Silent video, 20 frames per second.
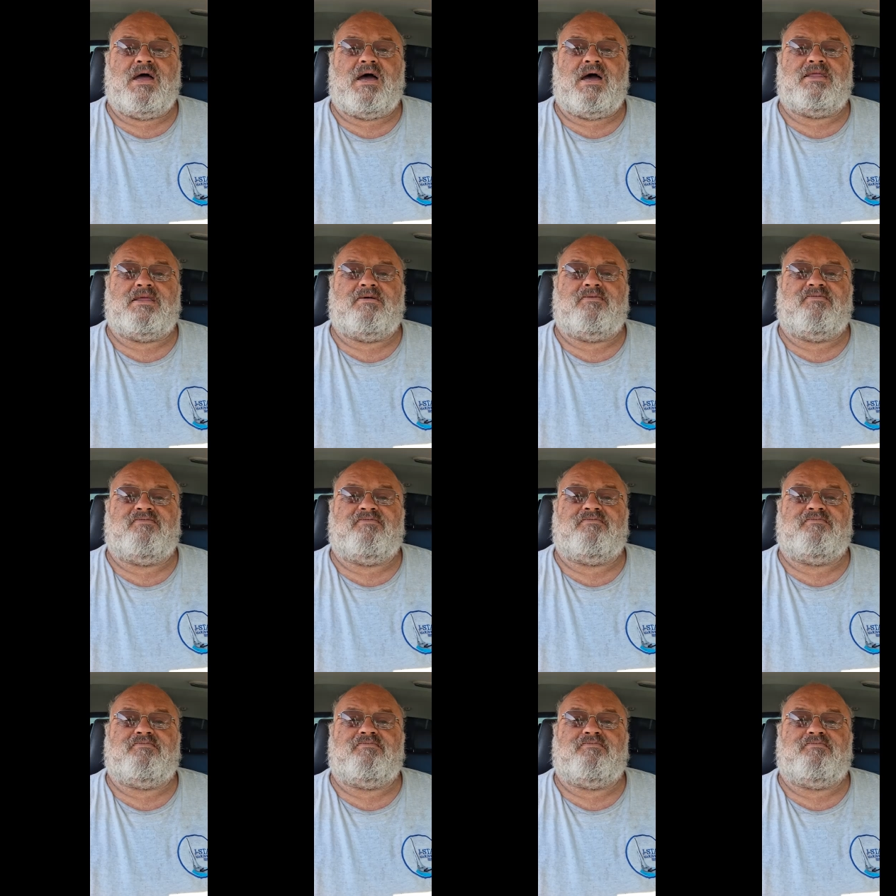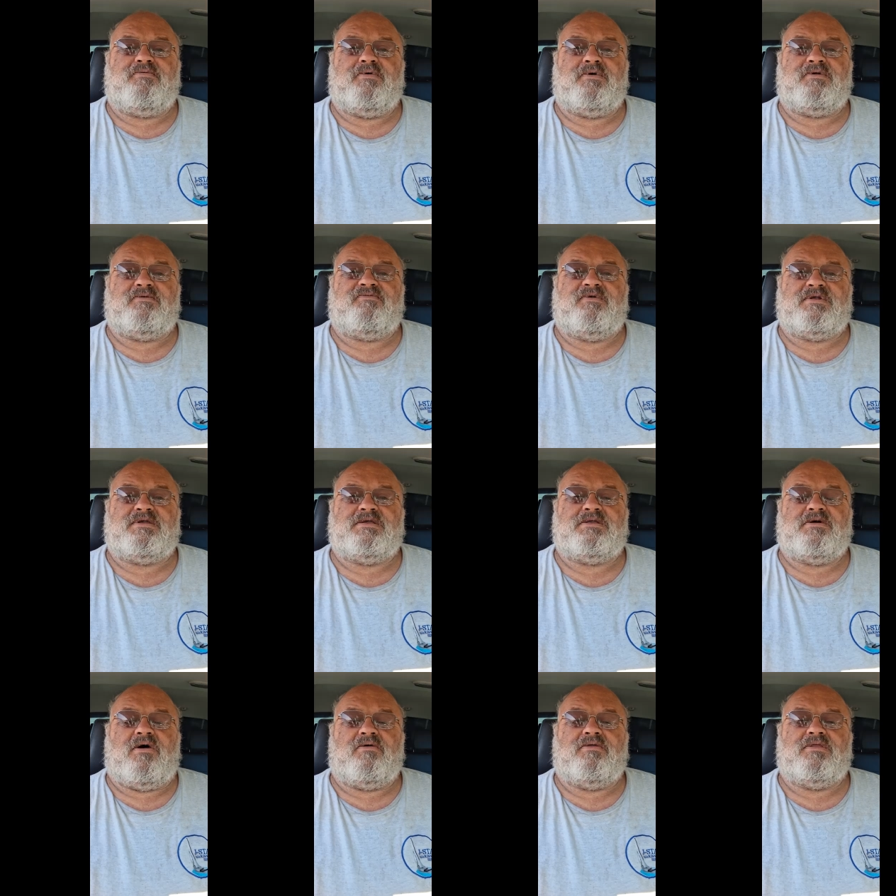and then
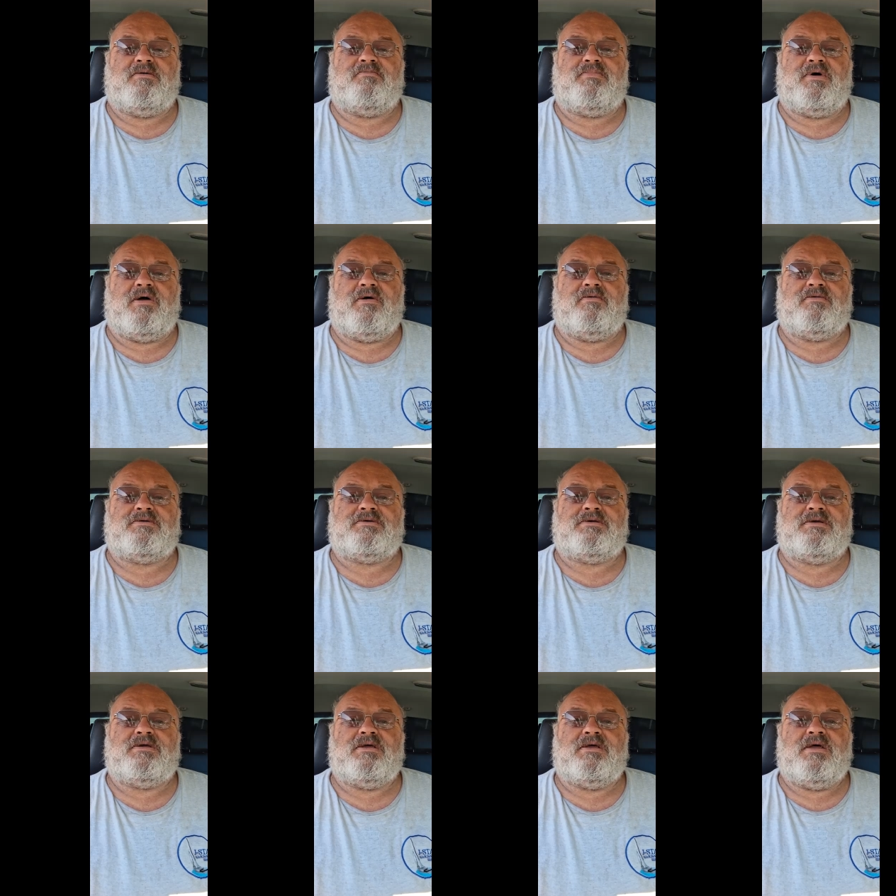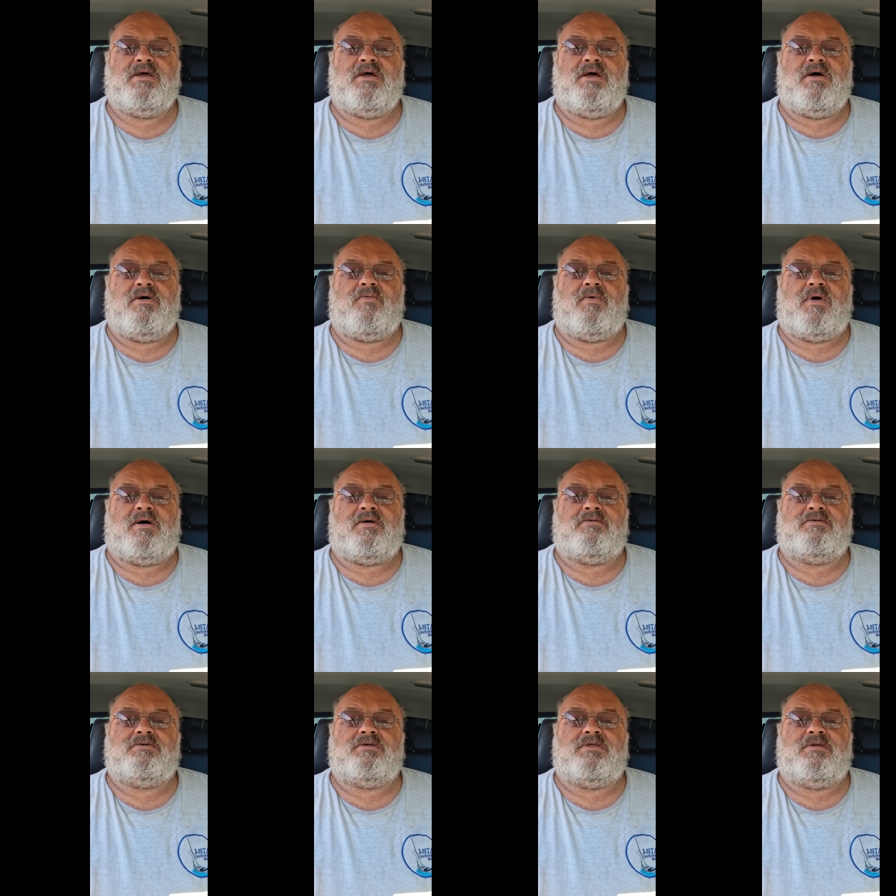fitted on the boat
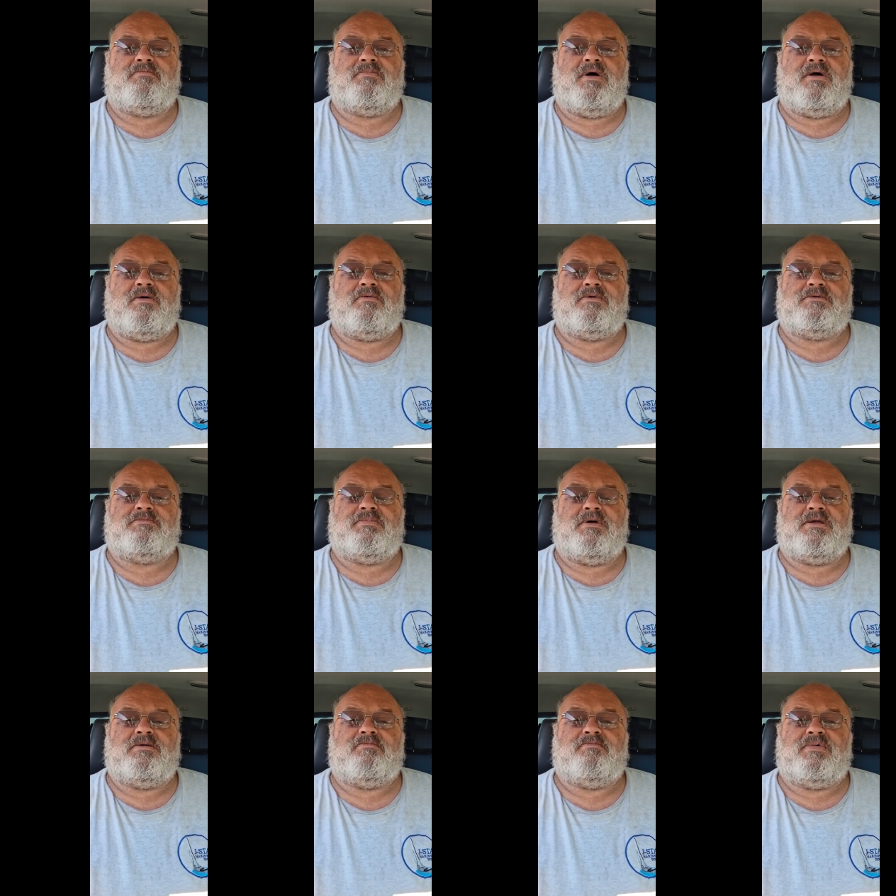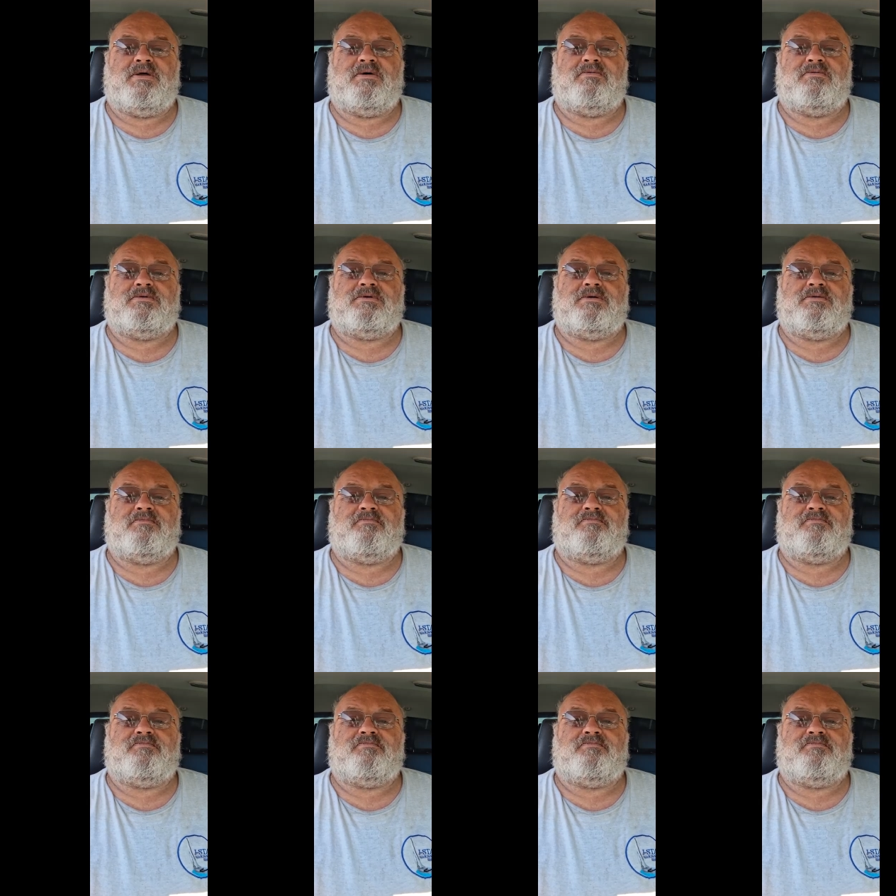while the boat was being built.